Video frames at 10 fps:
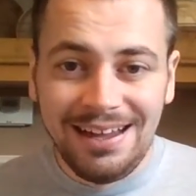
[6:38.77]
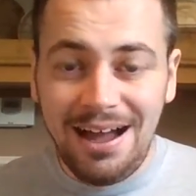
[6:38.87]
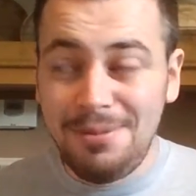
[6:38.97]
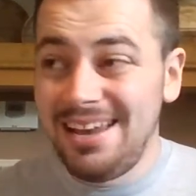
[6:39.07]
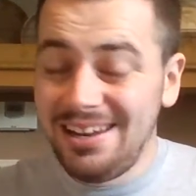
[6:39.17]

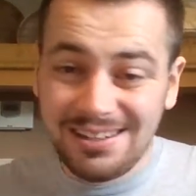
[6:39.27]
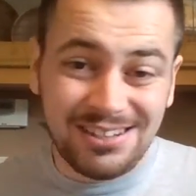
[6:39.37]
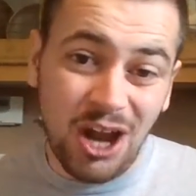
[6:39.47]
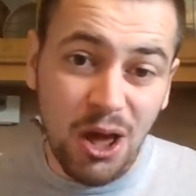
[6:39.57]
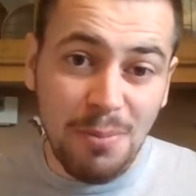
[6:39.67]
I mean, in a
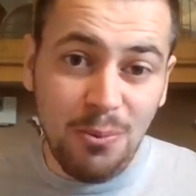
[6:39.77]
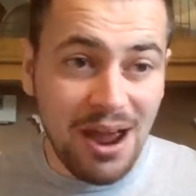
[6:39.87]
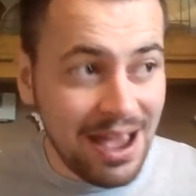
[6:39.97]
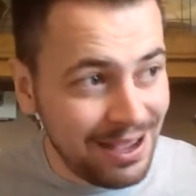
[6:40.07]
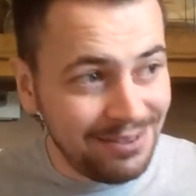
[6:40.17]
climate
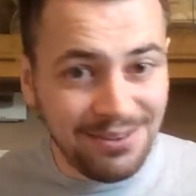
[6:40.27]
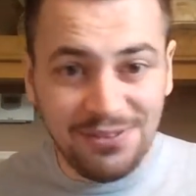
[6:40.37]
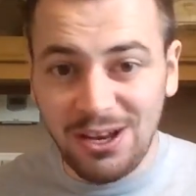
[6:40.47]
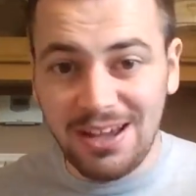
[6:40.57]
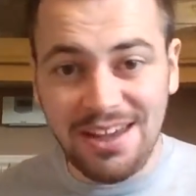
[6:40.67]
where you
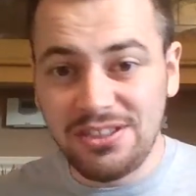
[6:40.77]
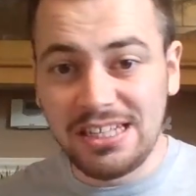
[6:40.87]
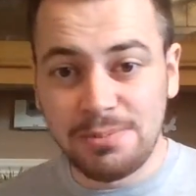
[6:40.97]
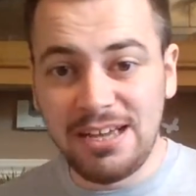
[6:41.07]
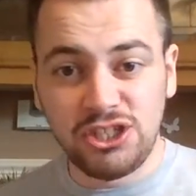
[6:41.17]
feel like
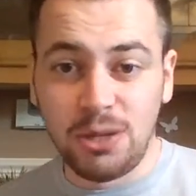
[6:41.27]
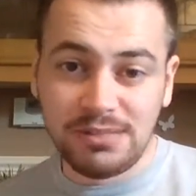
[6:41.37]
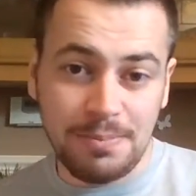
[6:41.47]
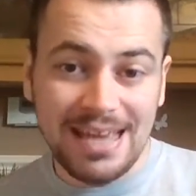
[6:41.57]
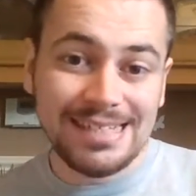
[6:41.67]
everything's being chopped
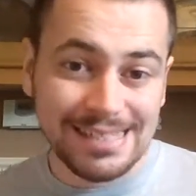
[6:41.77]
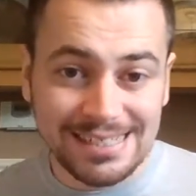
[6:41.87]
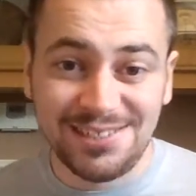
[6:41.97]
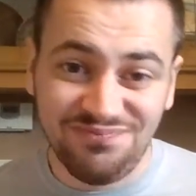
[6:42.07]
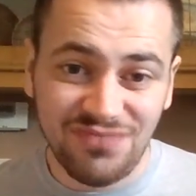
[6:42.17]
to
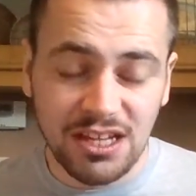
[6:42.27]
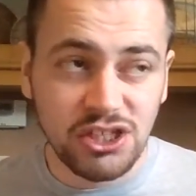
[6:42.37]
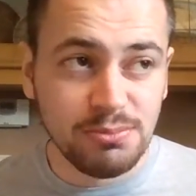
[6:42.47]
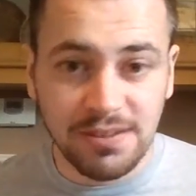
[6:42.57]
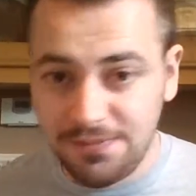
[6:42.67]
pieces in
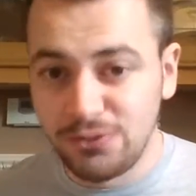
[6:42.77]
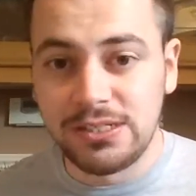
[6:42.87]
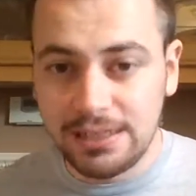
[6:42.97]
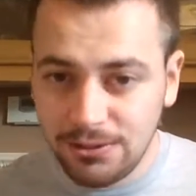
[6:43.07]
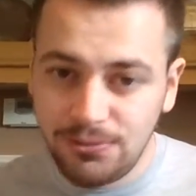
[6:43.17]
terms of
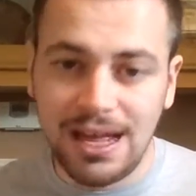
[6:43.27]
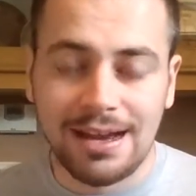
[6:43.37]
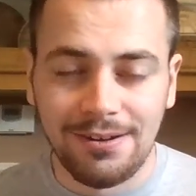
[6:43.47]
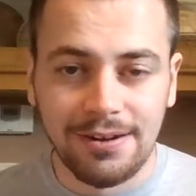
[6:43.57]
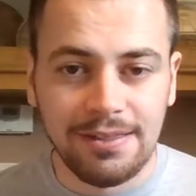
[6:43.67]
funding and all that
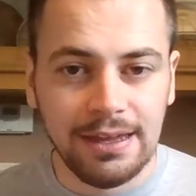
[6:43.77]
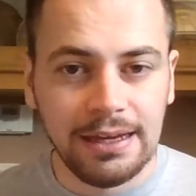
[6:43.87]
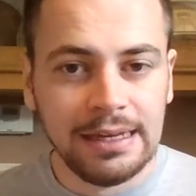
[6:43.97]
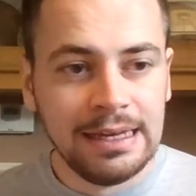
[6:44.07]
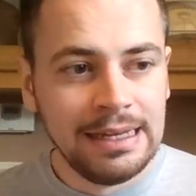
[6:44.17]
kind of thing,